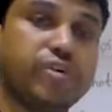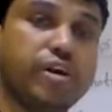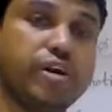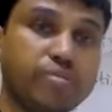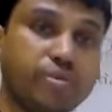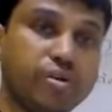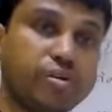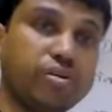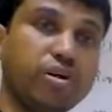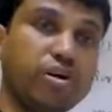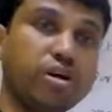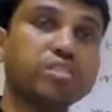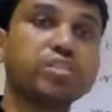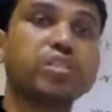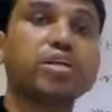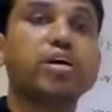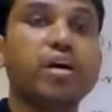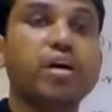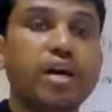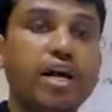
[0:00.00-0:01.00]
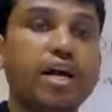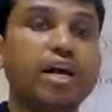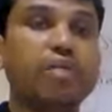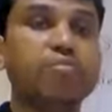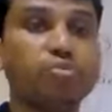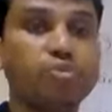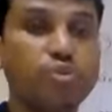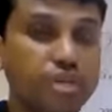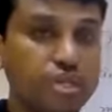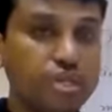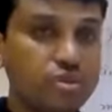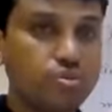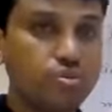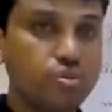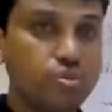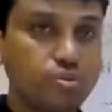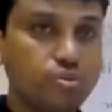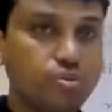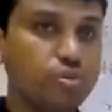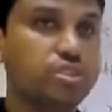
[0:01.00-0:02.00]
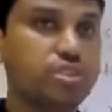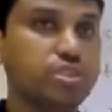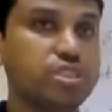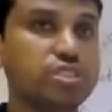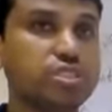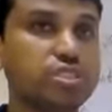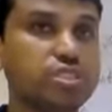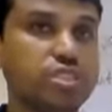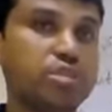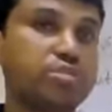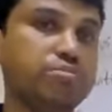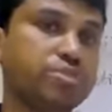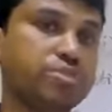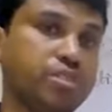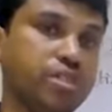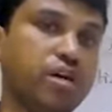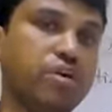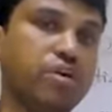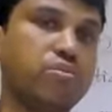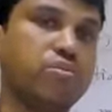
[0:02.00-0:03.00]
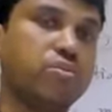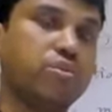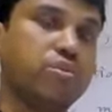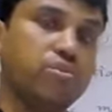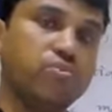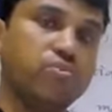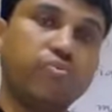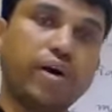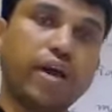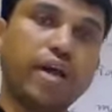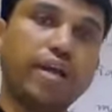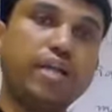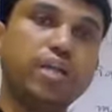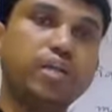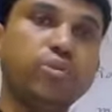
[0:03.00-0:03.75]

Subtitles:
Why? Because I am going to use these terms now while